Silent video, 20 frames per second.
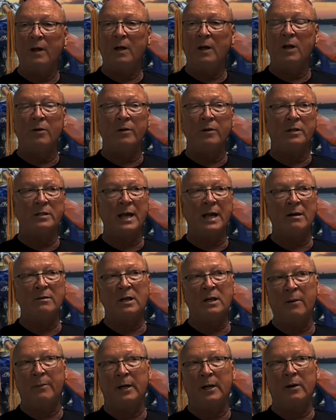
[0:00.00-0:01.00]
The Scouts
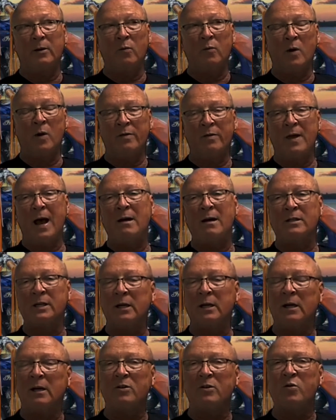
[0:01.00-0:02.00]
come in a
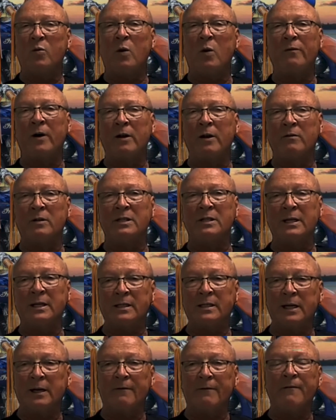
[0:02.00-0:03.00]
1000 and a
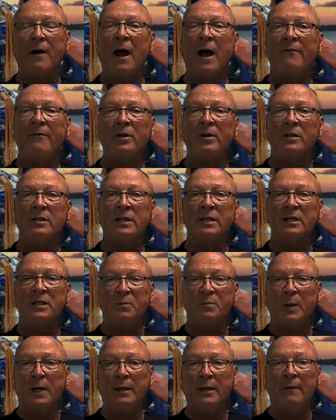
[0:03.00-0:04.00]
1200cc, a 5 and a 6
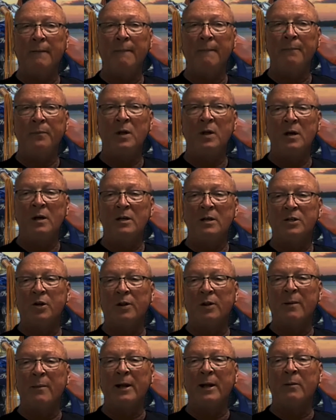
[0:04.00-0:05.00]
speed. So
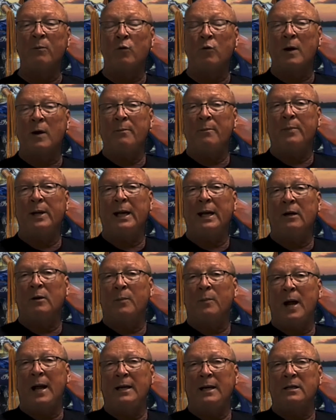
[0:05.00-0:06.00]
they make them great beginner
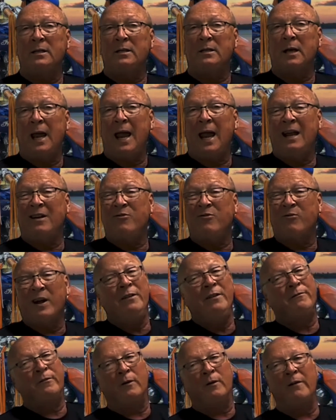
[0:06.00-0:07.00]
bikes and
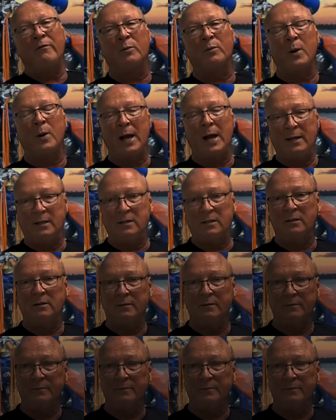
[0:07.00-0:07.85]
great forever bikes.